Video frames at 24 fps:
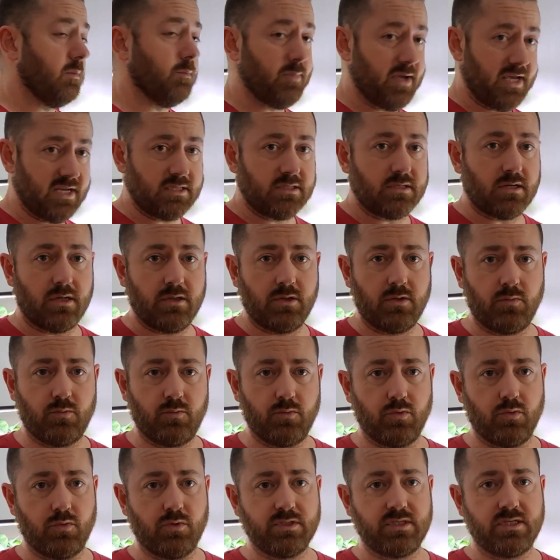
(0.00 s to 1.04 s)
based on the
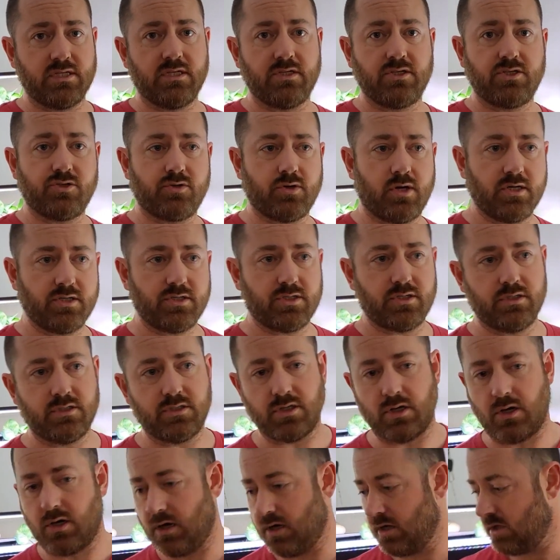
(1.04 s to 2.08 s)
rules and
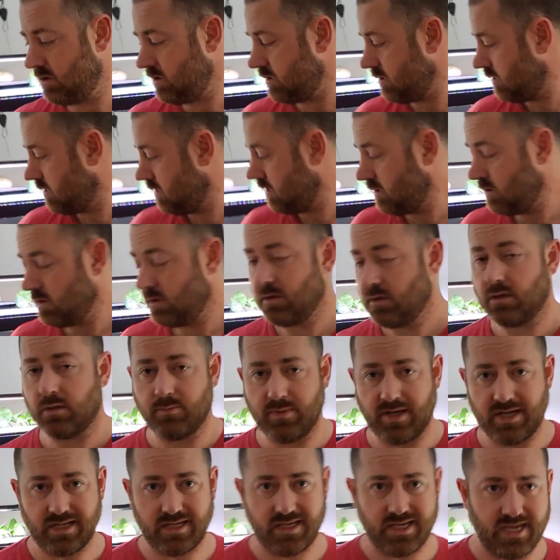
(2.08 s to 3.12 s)
instructions on the
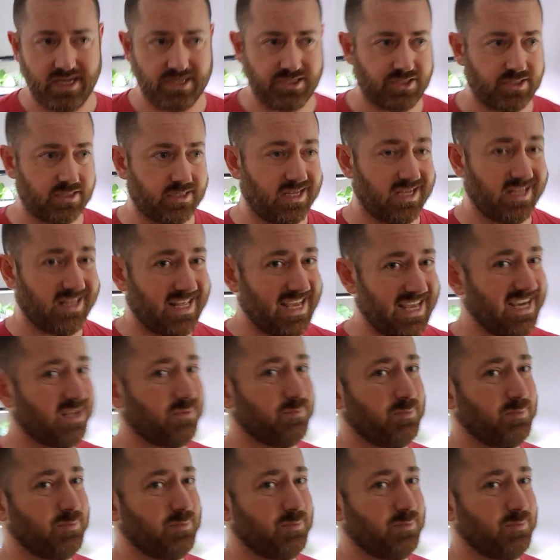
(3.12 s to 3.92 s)
medication. And that